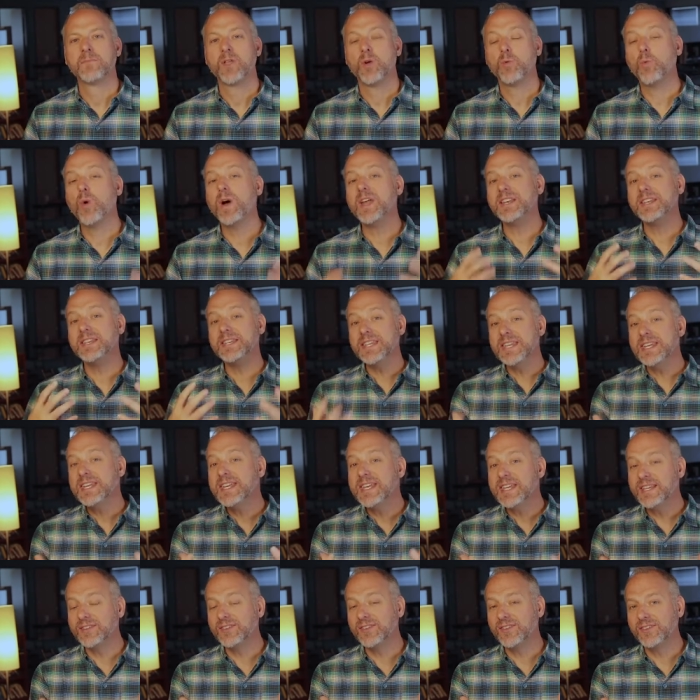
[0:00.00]
what
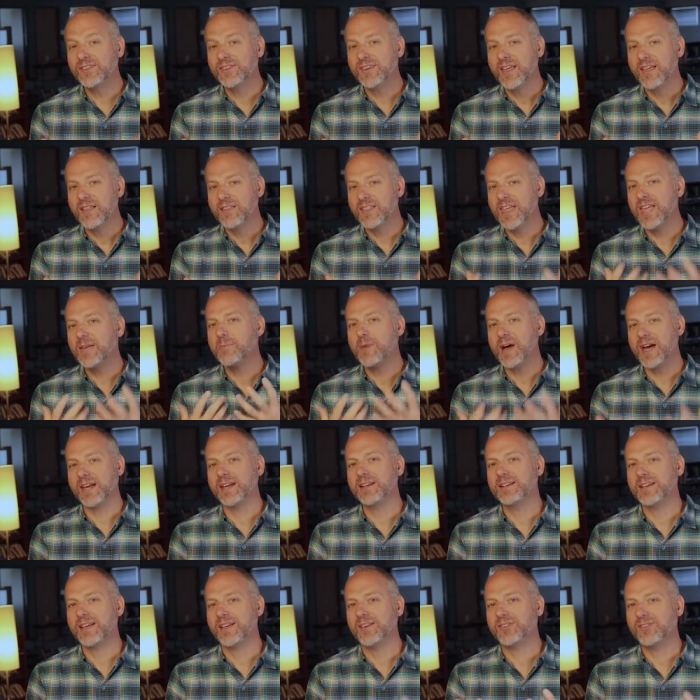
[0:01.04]
needs they
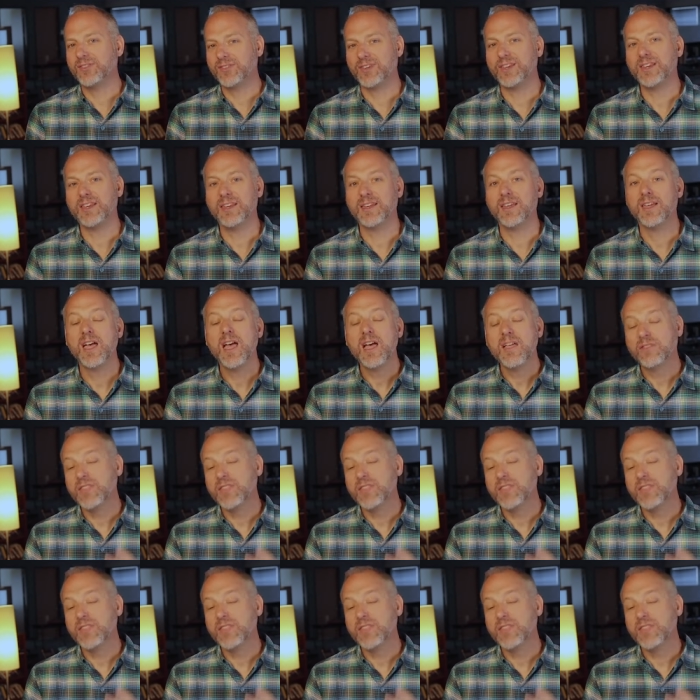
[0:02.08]
might see